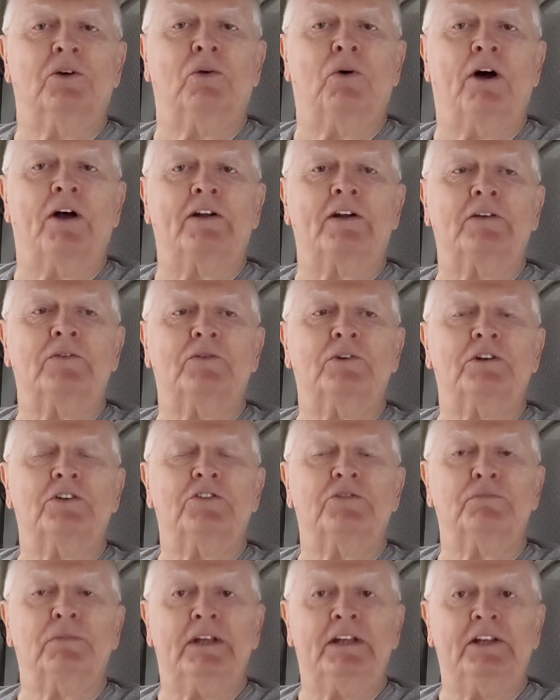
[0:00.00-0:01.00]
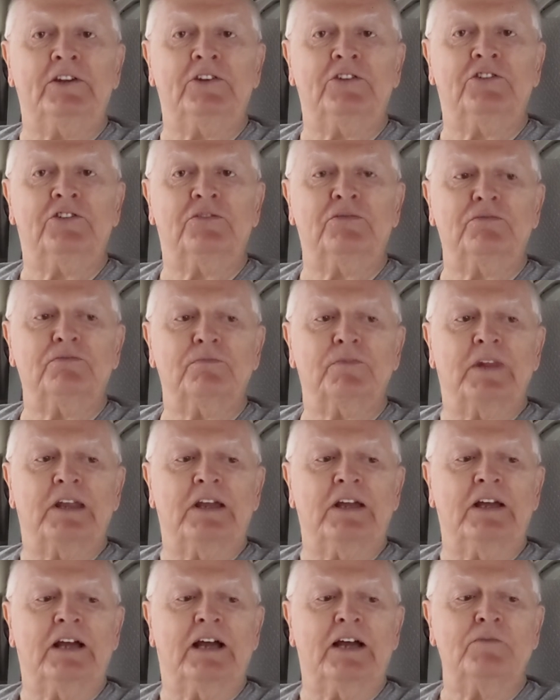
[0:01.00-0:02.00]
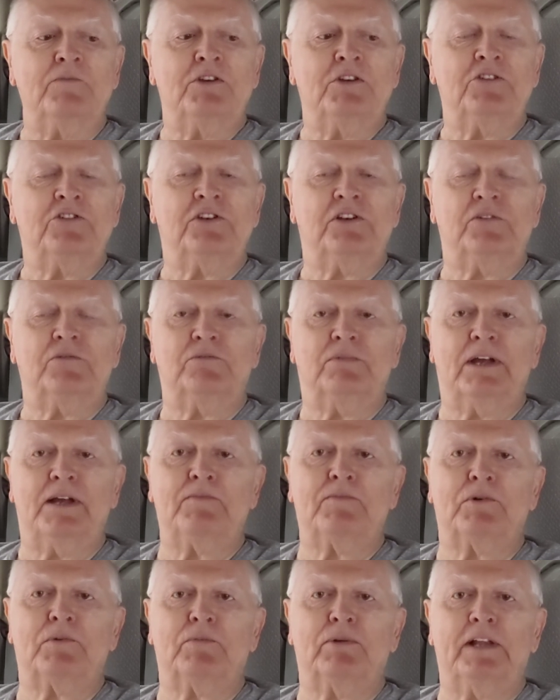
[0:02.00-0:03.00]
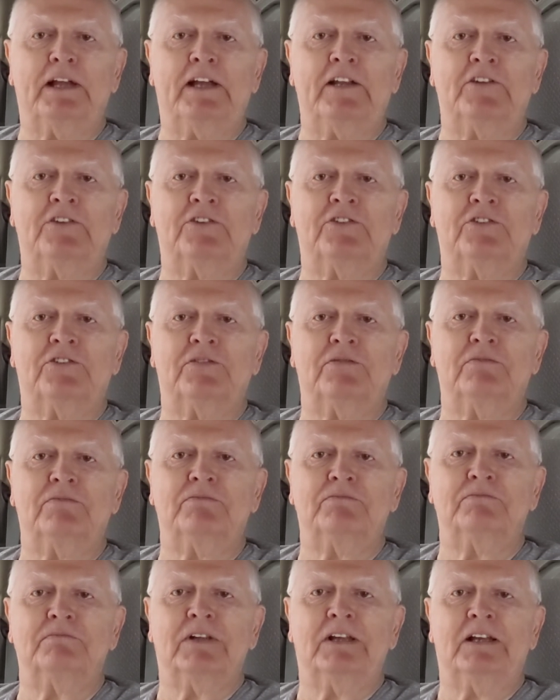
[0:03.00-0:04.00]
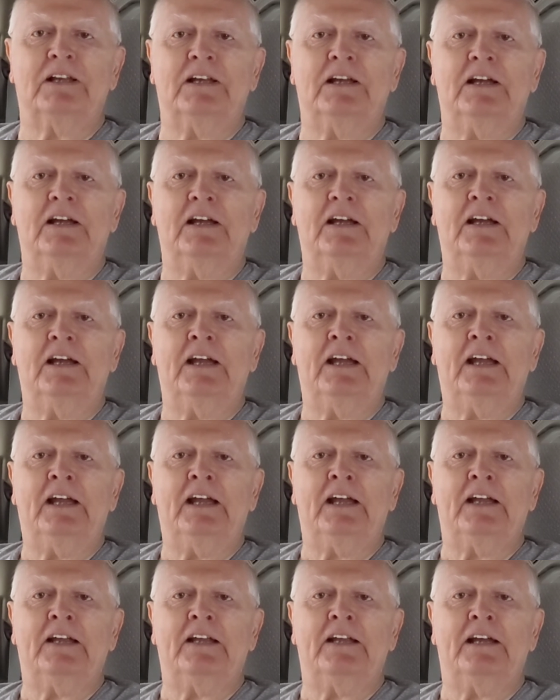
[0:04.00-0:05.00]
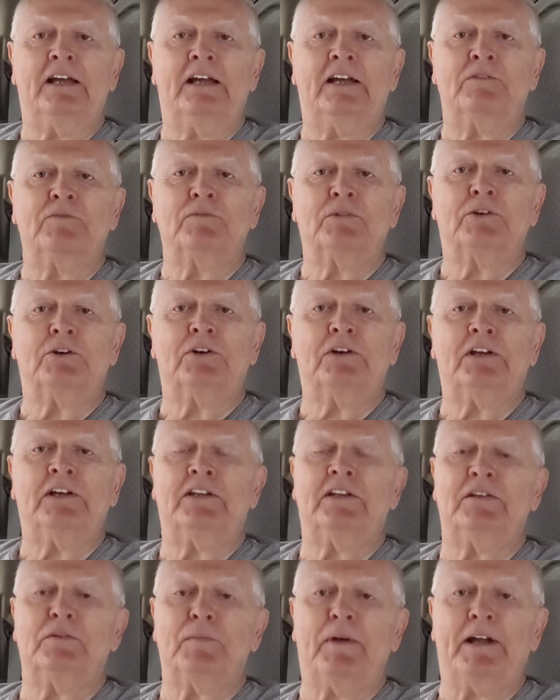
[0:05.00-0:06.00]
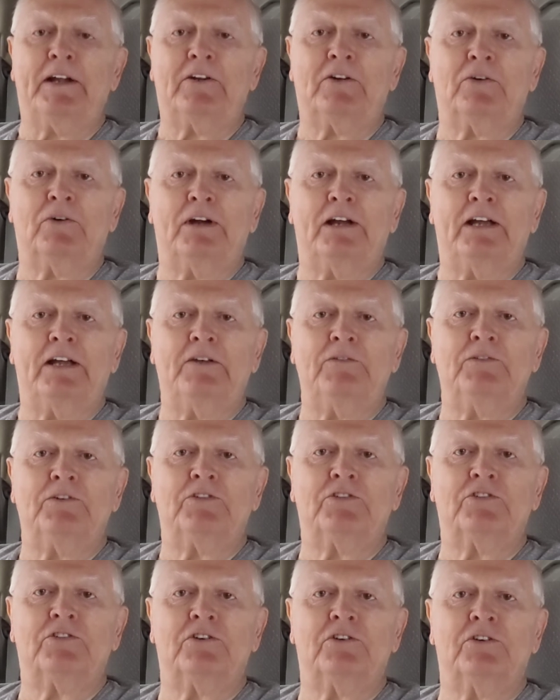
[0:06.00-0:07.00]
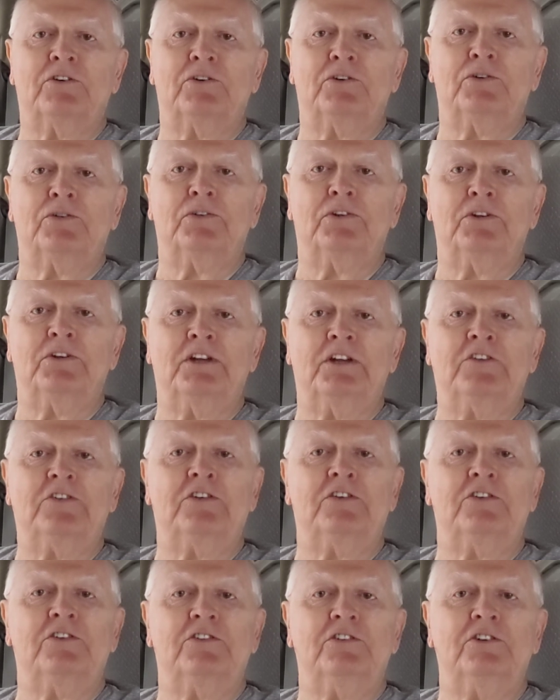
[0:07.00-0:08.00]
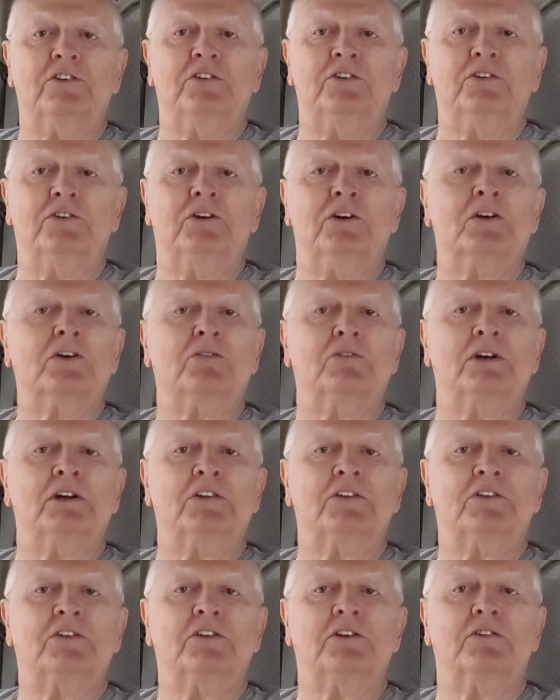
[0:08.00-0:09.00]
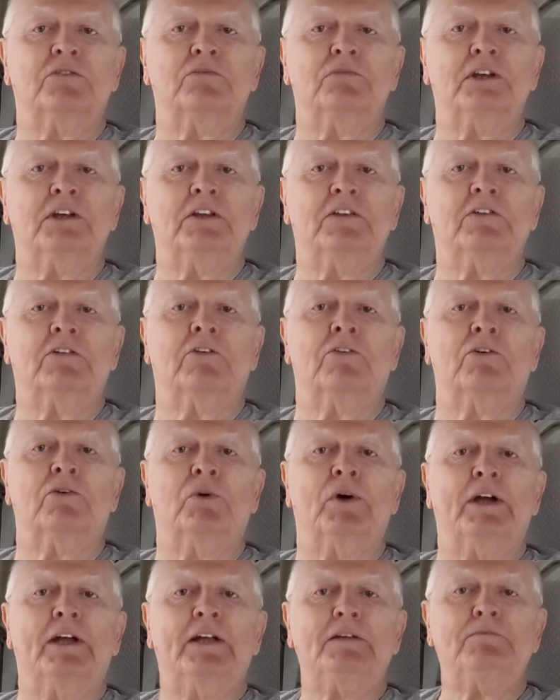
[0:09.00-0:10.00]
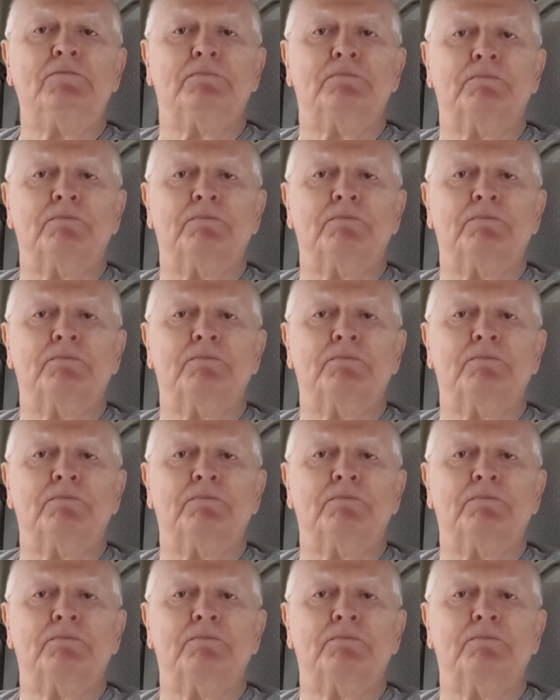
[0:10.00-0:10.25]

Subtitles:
water, which means I'm using paper plates and I'm cooking in the microwave so the dishes you cook with can be thrown away.